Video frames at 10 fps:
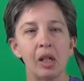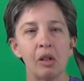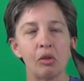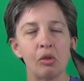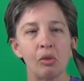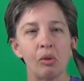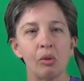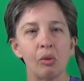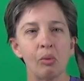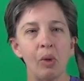into
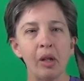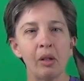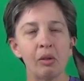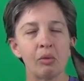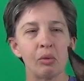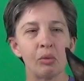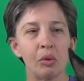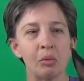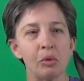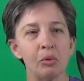one
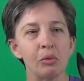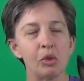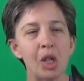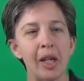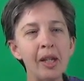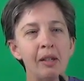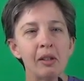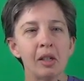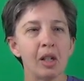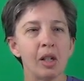rewardable chain.
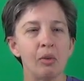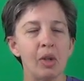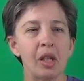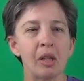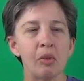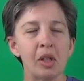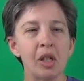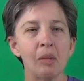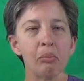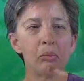We get them to come,